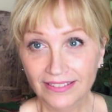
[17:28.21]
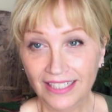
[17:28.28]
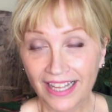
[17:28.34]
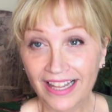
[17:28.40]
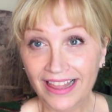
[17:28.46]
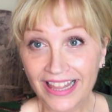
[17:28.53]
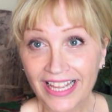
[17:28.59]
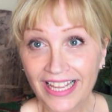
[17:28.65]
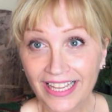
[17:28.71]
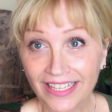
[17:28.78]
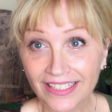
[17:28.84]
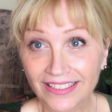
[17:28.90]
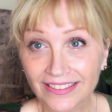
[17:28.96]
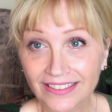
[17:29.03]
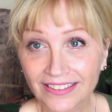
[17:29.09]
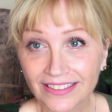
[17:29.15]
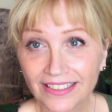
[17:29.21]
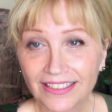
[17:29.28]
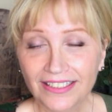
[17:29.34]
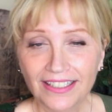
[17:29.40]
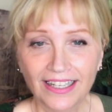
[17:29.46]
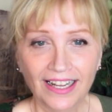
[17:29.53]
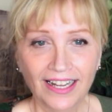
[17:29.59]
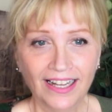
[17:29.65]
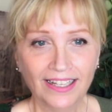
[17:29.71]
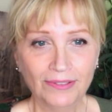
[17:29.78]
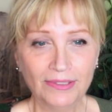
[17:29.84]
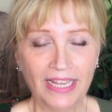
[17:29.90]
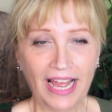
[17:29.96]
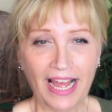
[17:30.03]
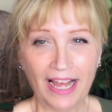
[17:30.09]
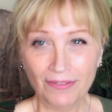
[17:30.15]
a thing
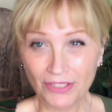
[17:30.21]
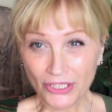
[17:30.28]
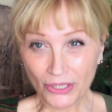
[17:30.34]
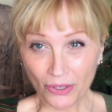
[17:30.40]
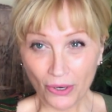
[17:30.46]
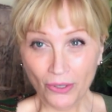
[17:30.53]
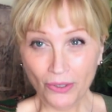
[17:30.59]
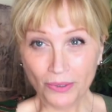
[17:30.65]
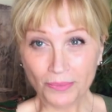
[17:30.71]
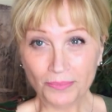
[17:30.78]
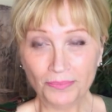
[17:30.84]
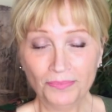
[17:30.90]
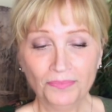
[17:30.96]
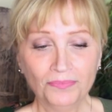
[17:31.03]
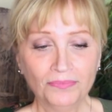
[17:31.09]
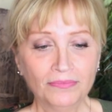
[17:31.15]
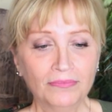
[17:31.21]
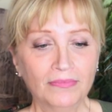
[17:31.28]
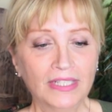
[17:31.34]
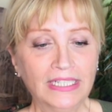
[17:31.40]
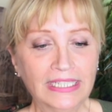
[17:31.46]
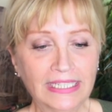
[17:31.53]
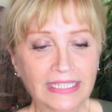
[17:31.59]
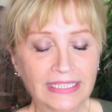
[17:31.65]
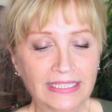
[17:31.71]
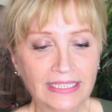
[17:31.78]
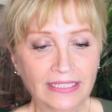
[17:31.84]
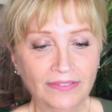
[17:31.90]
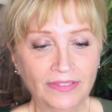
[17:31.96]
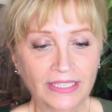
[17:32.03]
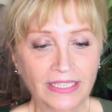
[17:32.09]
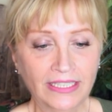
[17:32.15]
to have in your home, like a
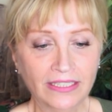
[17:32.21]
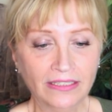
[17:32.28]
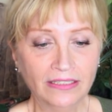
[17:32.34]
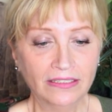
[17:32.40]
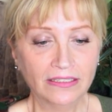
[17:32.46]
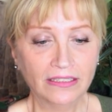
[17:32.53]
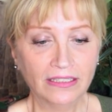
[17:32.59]
TV.